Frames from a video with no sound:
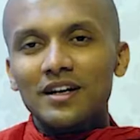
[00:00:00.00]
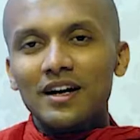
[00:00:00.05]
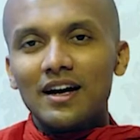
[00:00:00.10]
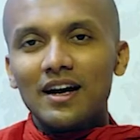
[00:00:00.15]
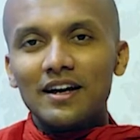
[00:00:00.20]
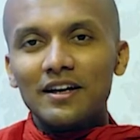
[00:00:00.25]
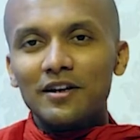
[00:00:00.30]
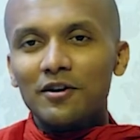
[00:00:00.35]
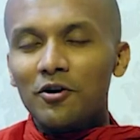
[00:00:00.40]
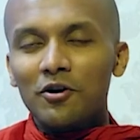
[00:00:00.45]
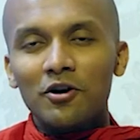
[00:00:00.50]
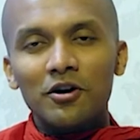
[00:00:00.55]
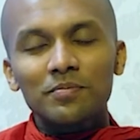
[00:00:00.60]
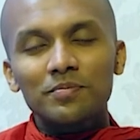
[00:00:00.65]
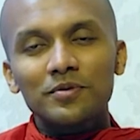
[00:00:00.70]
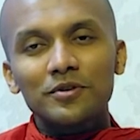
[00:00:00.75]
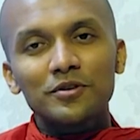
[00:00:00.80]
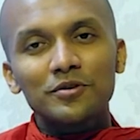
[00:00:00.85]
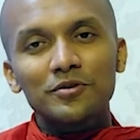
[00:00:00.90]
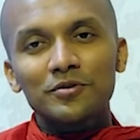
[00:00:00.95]
I hope
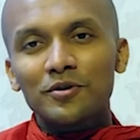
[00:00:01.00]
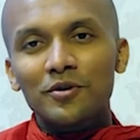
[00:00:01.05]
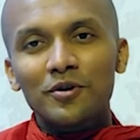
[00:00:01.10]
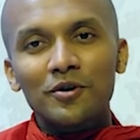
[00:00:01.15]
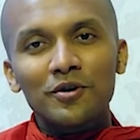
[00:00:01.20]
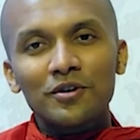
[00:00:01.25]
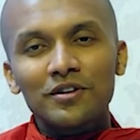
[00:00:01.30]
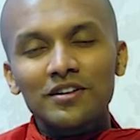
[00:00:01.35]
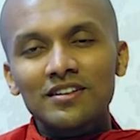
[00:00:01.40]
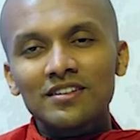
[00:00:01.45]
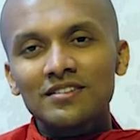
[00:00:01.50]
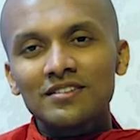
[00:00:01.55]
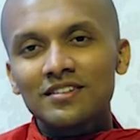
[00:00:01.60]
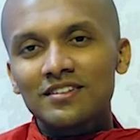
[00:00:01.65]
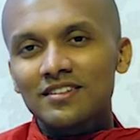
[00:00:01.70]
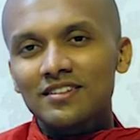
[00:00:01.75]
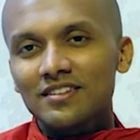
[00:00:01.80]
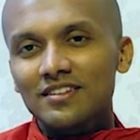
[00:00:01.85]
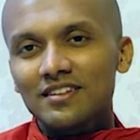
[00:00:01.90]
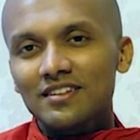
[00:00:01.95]
you all
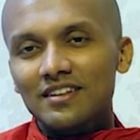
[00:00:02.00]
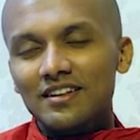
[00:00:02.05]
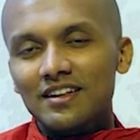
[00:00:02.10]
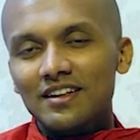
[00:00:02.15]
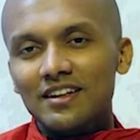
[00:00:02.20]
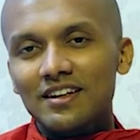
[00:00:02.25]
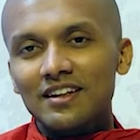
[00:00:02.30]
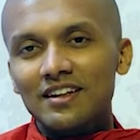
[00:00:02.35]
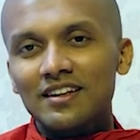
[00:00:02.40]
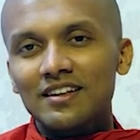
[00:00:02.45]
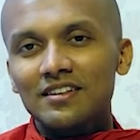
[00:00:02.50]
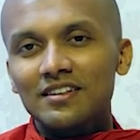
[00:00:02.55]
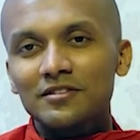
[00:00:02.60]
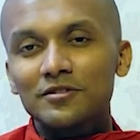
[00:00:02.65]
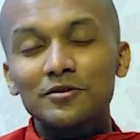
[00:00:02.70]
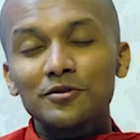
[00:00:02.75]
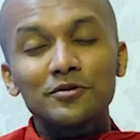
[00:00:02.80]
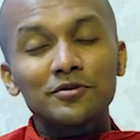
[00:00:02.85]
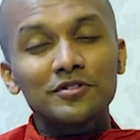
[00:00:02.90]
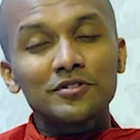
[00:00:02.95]

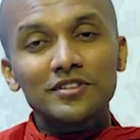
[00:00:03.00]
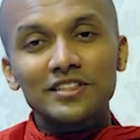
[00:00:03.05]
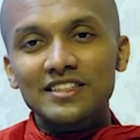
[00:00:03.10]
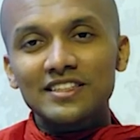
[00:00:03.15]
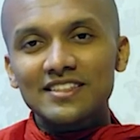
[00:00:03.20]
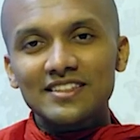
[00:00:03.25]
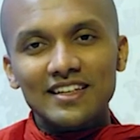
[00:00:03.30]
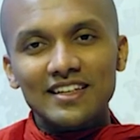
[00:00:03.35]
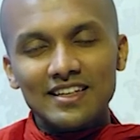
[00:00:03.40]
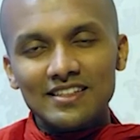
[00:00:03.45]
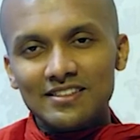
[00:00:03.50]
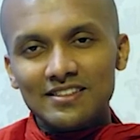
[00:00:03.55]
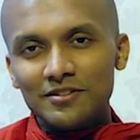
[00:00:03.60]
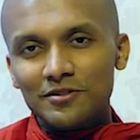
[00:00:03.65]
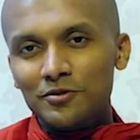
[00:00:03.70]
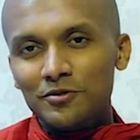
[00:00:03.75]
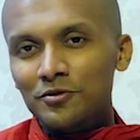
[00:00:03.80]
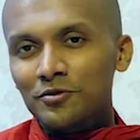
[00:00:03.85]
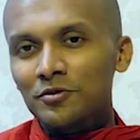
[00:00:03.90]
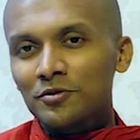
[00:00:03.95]
do these things,
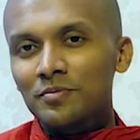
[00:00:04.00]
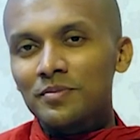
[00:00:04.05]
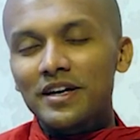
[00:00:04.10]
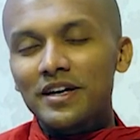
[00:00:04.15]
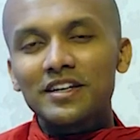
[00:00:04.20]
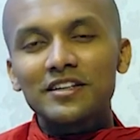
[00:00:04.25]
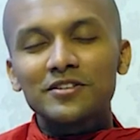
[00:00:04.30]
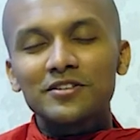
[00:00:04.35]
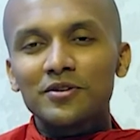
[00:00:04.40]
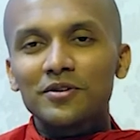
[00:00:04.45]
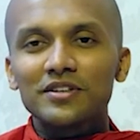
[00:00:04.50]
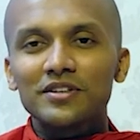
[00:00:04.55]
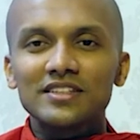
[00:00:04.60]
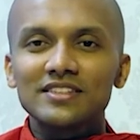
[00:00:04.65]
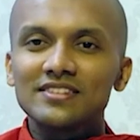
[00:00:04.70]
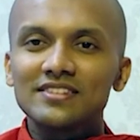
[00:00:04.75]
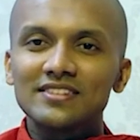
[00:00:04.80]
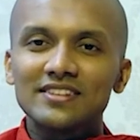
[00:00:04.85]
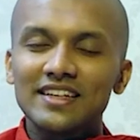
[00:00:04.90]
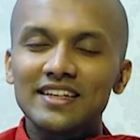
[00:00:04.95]
do
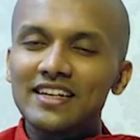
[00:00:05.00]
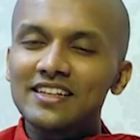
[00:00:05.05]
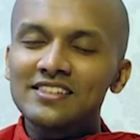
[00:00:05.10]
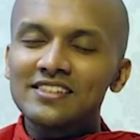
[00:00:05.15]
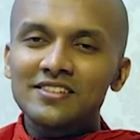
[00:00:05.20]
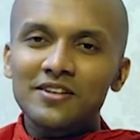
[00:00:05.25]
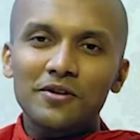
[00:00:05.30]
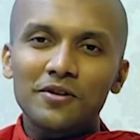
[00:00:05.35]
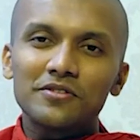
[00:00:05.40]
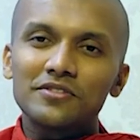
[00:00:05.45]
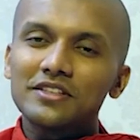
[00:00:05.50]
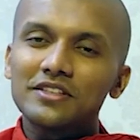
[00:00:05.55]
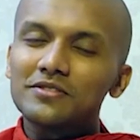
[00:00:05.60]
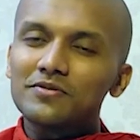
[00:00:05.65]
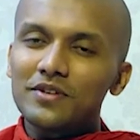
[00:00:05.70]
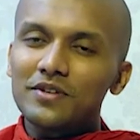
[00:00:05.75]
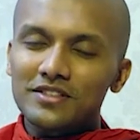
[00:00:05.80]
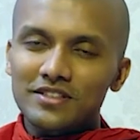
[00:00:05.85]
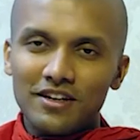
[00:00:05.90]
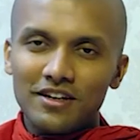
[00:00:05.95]
meritorious deeds on this
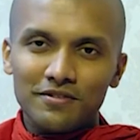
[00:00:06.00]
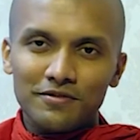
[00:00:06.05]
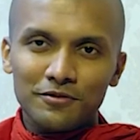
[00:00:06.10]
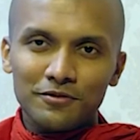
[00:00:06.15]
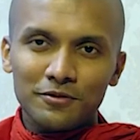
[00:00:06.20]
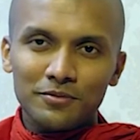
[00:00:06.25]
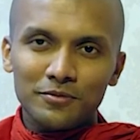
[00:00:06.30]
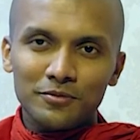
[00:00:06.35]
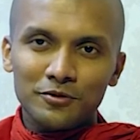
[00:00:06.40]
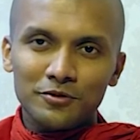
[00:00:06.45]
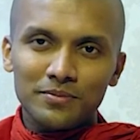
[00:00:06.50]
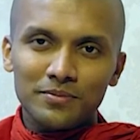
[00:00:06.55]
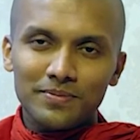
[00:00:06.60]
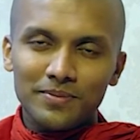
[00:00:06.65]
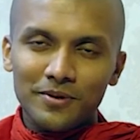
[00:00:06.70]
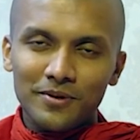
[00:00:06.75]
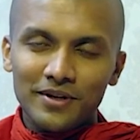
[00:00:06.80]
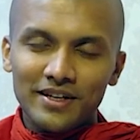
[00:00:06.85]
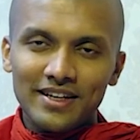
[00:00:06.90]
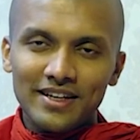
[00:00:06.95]
Vesak full moon
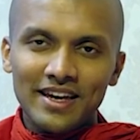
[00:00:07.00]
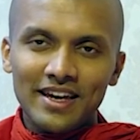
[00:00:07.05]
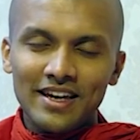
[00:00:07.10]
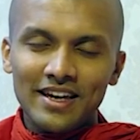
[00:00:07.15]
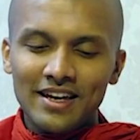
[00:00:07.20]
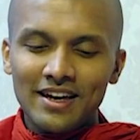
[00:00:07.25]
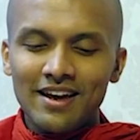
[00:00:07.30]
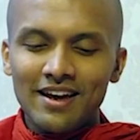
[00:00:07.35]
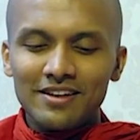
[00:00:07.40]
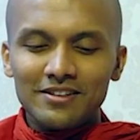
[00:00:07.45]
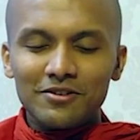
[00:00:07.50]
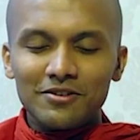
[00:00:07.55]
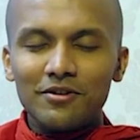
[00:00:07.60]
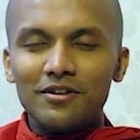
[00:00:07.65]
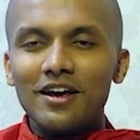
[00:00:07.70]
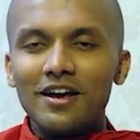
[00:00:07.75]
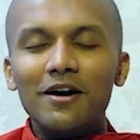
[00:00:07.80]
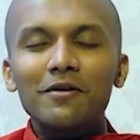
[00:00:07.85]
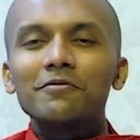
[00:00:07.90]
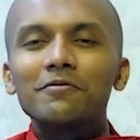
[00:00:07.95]
Poya day. So
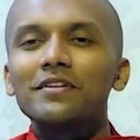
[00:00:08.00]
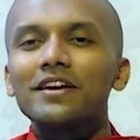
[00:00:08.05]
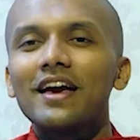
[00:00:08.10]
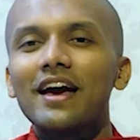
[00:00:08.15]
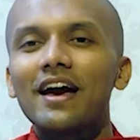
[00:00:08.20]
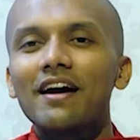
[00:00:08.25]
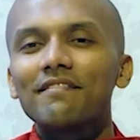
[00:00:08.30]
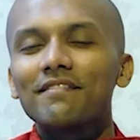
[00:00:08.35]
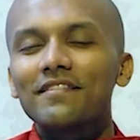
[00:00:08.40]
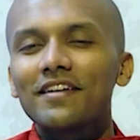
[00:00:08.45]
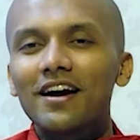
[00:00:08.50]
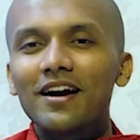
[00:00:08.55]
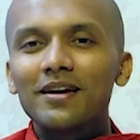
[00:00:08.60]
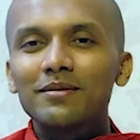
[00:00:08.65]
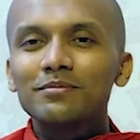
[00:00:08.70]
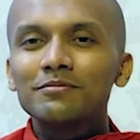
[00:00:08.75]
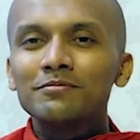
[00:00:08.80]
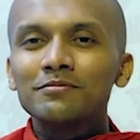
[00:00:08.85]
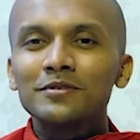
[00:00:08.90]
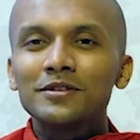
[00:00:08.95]
now we have
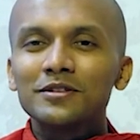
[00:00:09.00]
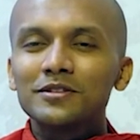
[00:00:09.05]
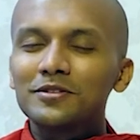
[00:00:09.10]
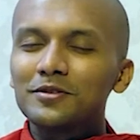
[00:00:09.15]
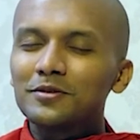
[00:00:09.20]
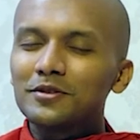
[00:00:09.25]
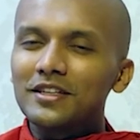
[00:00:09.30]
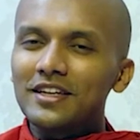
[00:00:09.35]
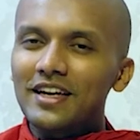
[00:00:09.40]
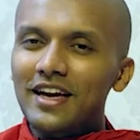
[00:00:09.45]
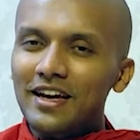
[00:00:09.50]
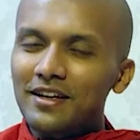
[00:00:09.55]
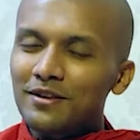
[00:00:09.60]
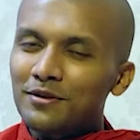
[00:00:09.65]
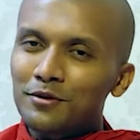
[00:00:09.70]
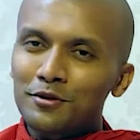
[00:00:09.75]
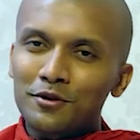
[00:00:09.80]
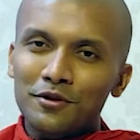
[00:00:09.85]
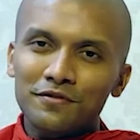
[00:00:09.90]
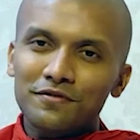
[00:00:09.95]
come to the
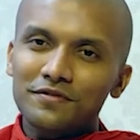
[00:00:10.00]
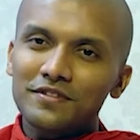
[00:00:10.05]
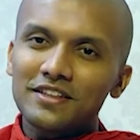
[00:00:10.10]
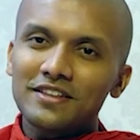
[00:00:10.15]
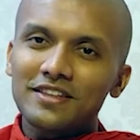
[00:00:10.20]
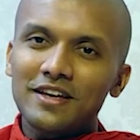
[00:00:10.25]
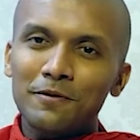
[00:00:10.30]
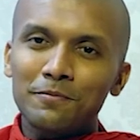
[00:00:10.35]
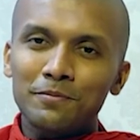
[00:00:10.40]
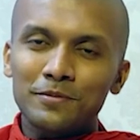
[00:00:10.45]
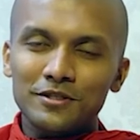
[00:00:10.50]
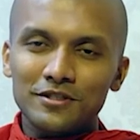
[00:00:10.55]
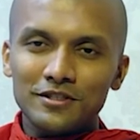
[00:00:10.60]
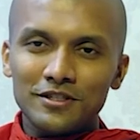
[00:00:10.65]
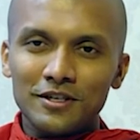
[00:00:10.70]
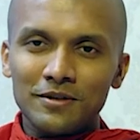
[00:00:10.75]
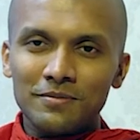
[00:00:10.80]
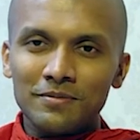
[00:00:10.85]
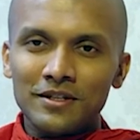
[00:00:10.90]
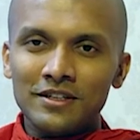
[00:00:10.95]
end of the Dhamma
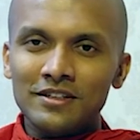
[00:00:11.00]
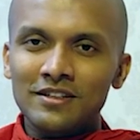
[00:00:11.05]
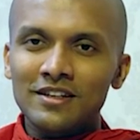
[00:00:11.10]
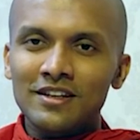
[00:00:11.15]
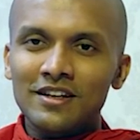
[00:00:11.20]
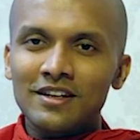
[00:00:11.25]
sermon.